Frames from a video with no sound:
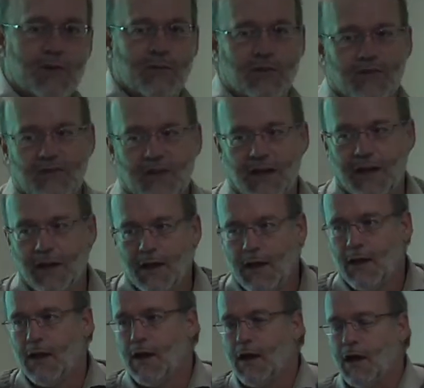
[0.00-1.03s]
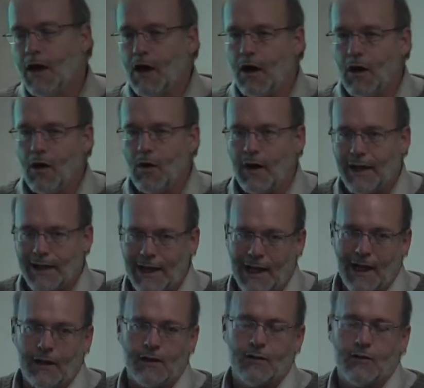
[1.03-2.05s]
people say, oh, I
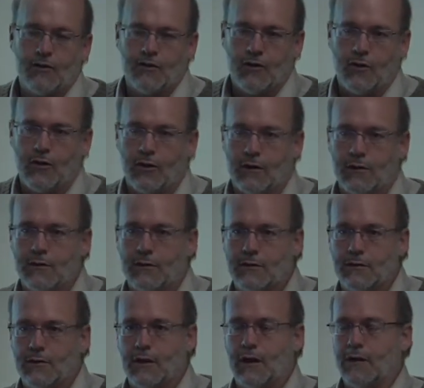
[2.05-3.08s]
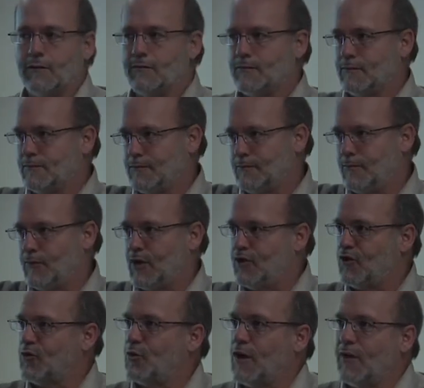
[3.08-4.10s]
can't do solar. We
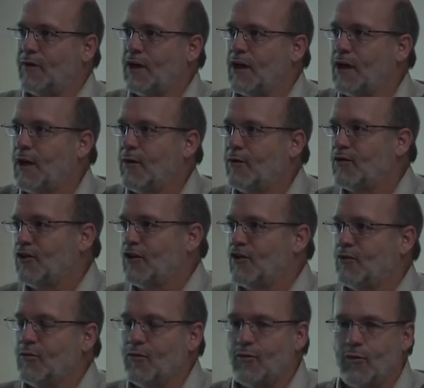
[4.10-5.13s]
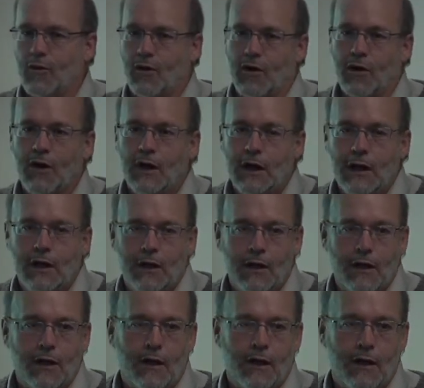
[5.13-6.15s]
just were having a conversation before.
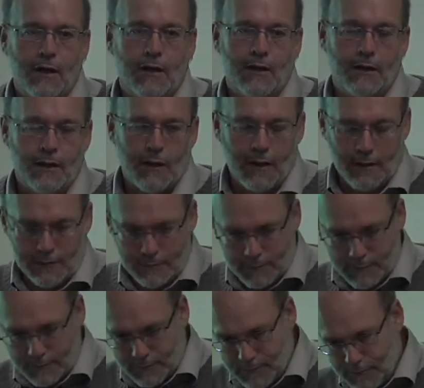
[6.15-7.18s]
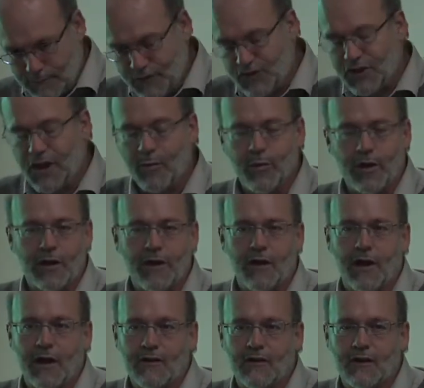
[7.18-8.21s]
This gentleman
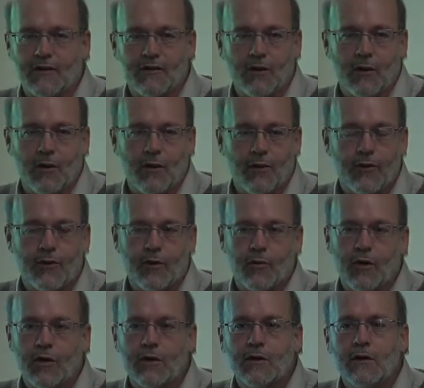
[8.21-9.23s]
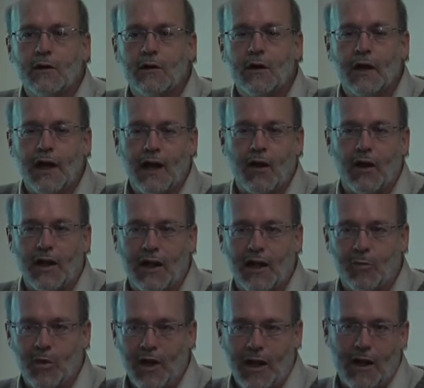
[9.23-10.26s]
here has a solar thermal air
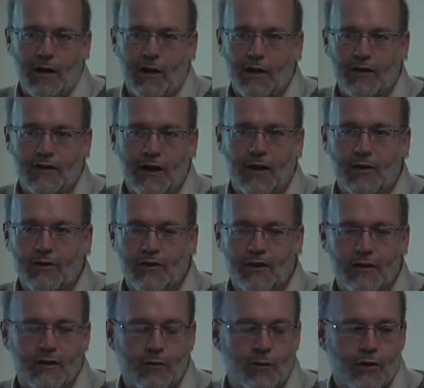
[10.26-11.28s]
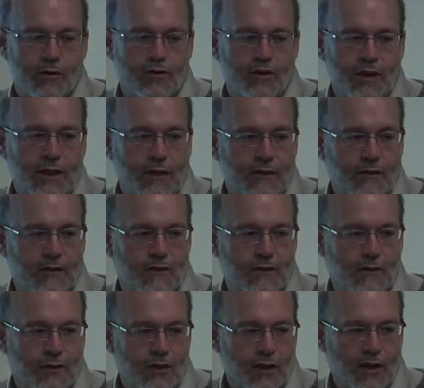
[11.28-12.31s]
heating panel on his house that's reducing his
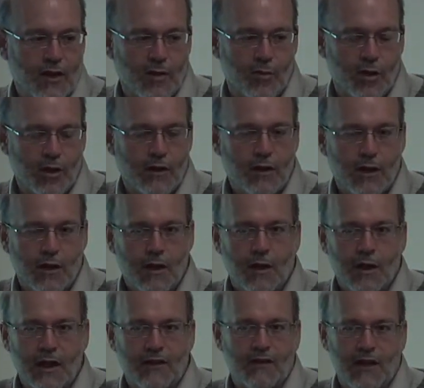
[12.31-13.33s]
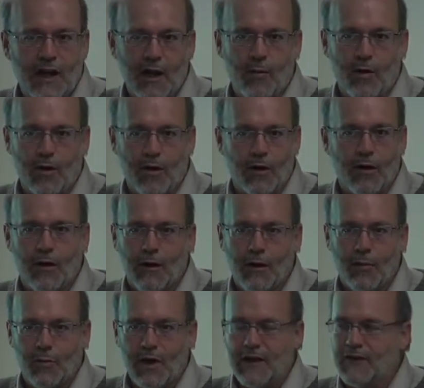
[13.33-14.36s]
utility bill. His neighbor
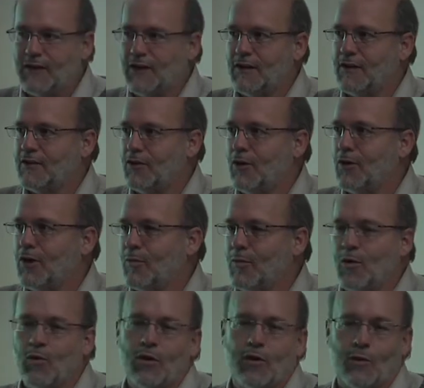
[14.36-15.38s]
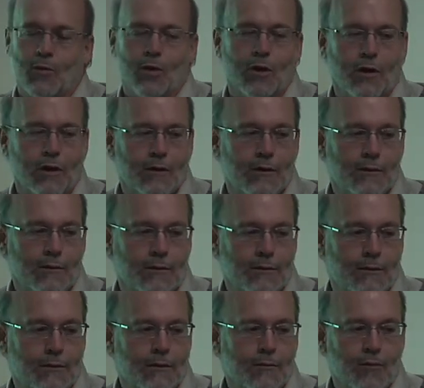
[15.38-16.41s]
basically told him it wouldn't work
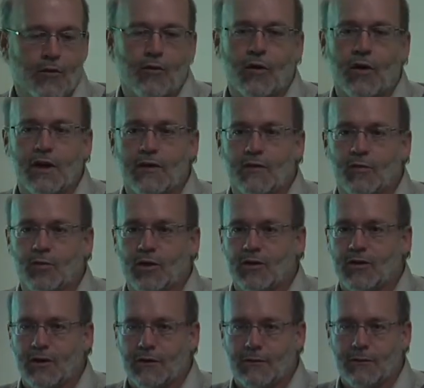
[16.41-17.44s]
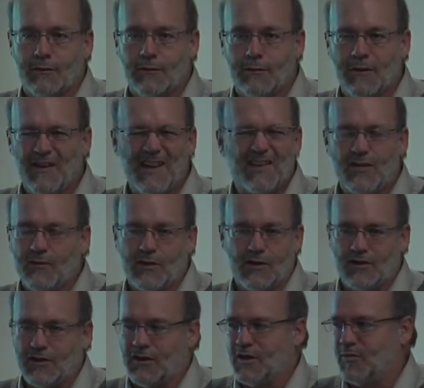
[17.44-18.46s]
before he even built it. That's a
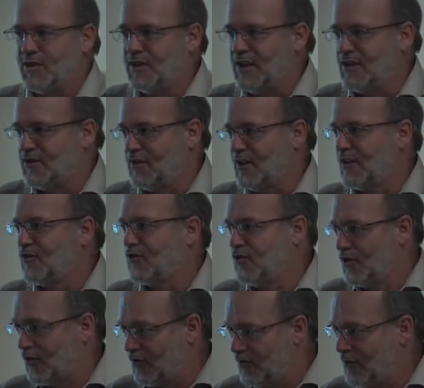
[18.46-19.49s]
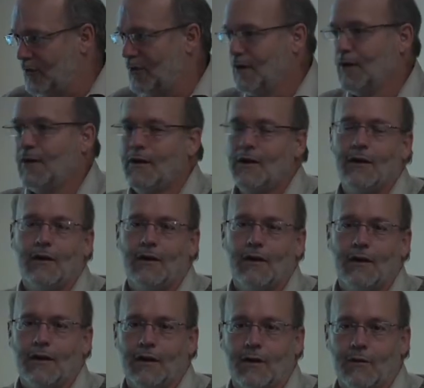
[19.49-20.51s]
vision limitation. That's just,
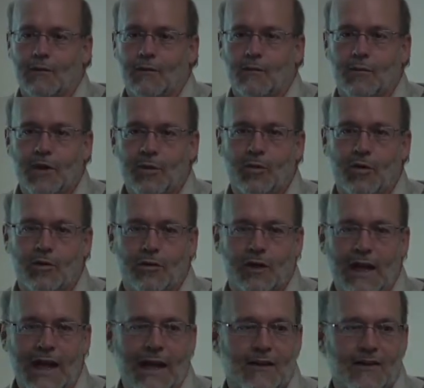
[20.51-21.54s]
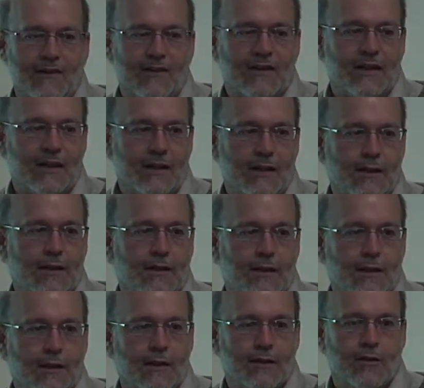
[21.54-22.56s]
you know, people can't see,
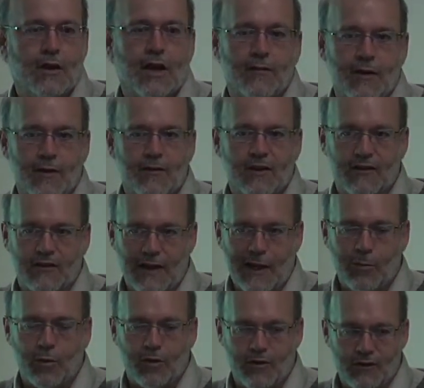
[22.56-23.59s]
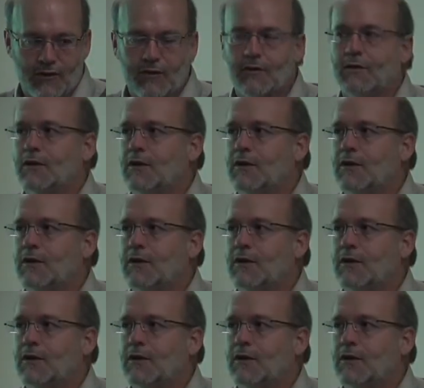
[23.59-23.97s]
don't have enough examples